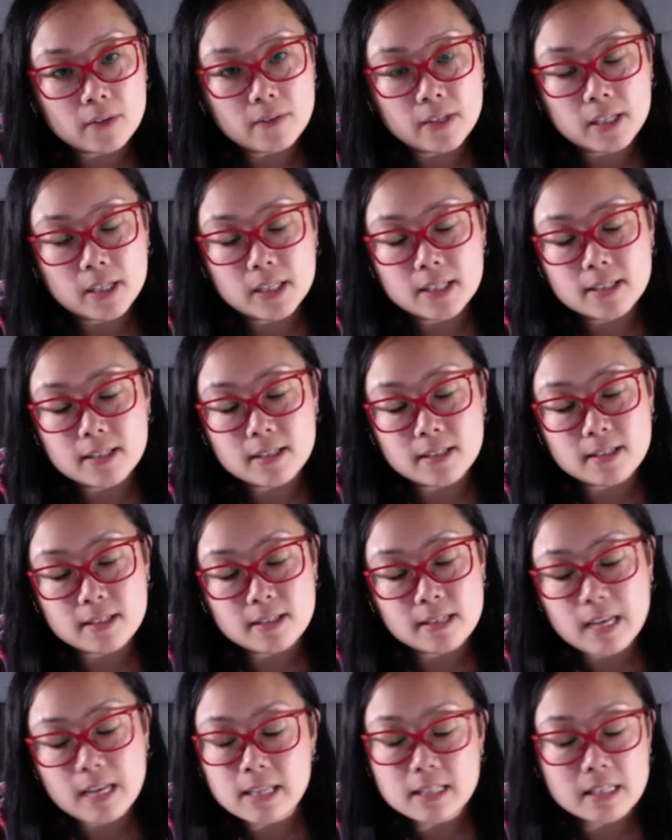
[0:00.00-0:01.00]
it. It's his
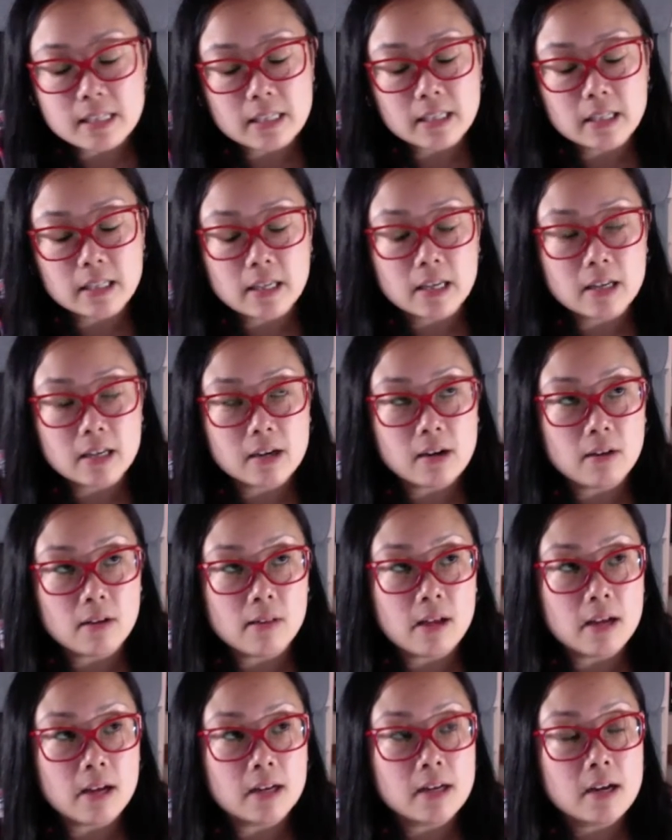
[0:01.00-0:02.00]
destiny and all
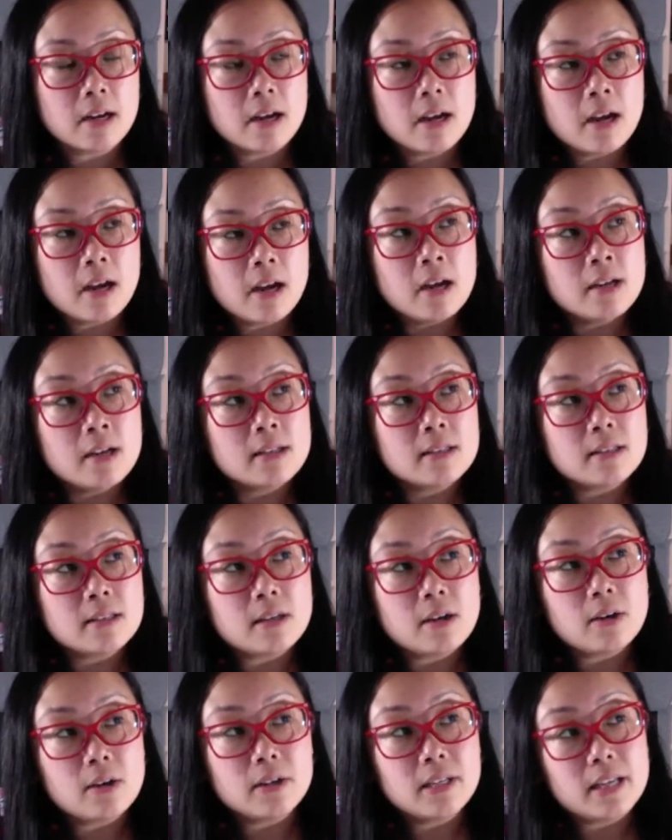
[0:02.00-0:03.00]
that.
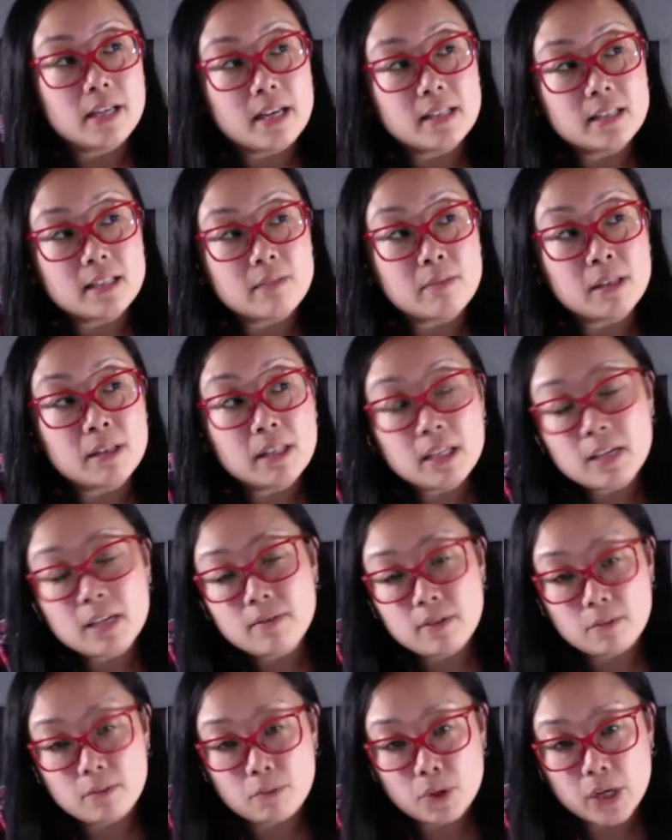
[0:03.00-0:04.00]
So he ends up
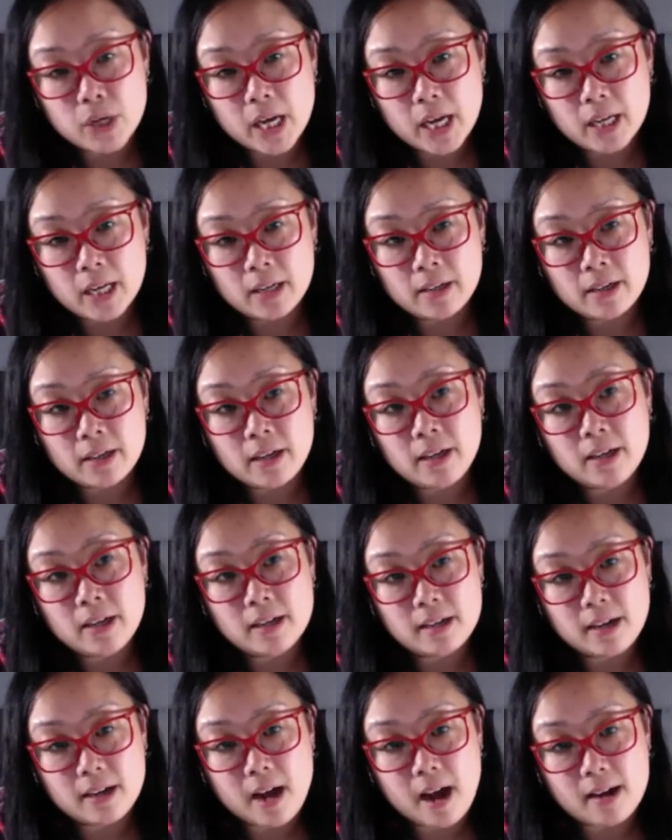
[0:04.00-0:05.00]
leaving Brienne.
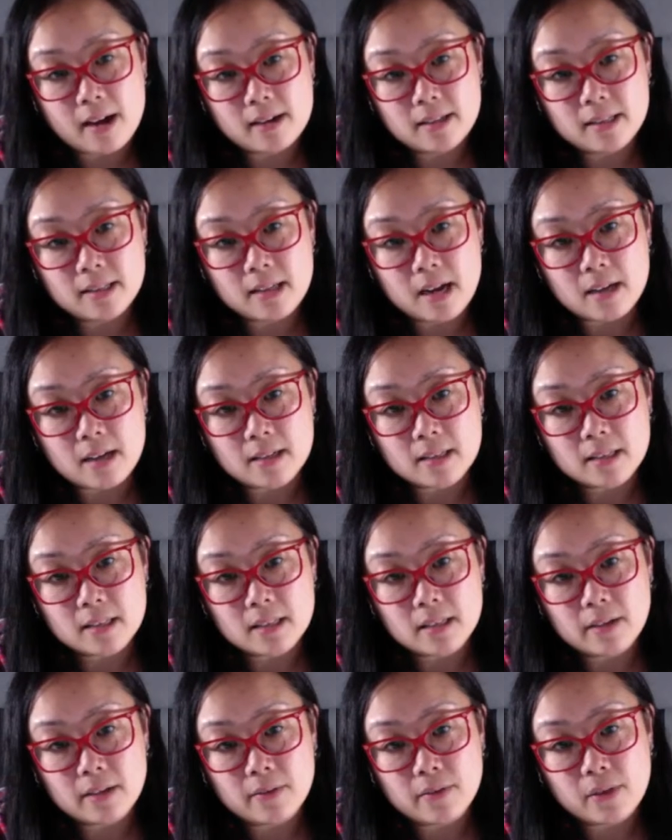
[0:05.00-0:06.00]
It kind of
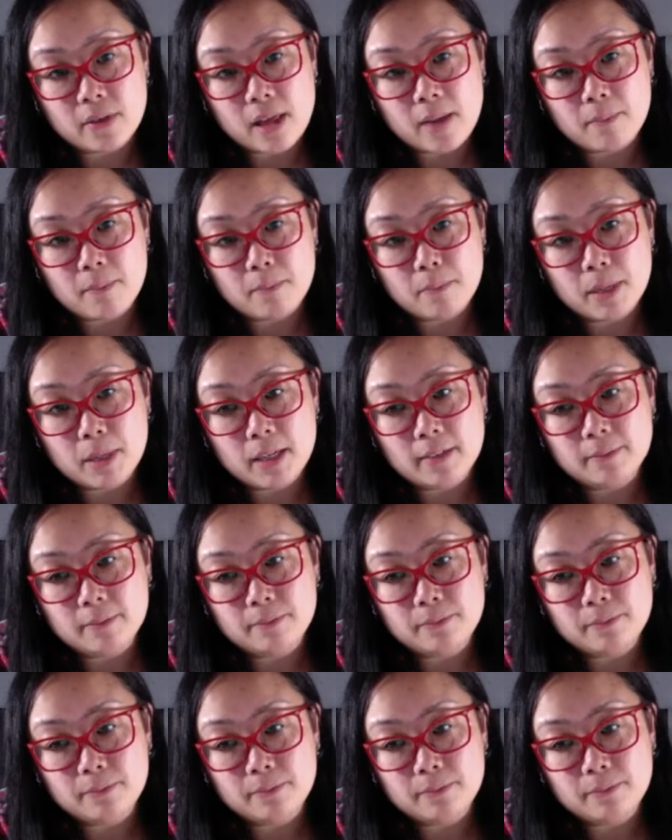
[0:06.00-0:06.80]
sucks for them, but